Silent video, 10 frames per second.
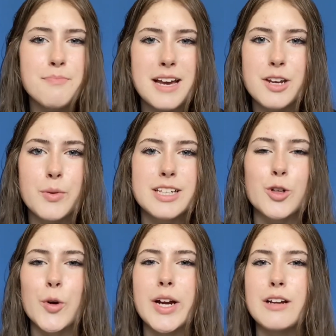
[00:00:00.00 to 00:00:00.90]
Peter Weir's
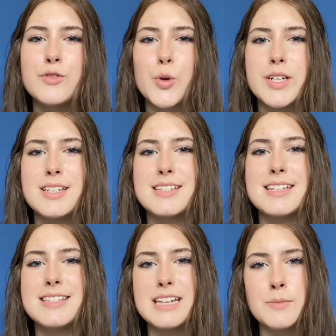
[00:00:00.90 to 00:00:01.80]
creative choices
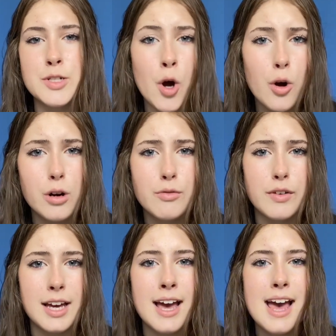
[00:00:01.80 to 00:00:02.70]
in
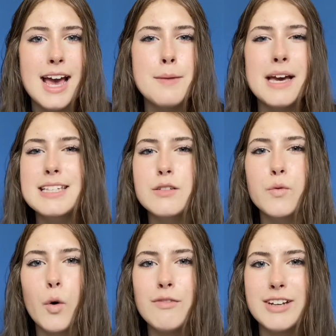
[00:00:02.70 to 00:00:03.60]
cinematography, he makes us
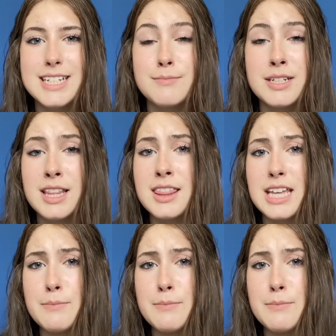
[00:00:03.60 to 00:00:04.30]
fall victim to the theme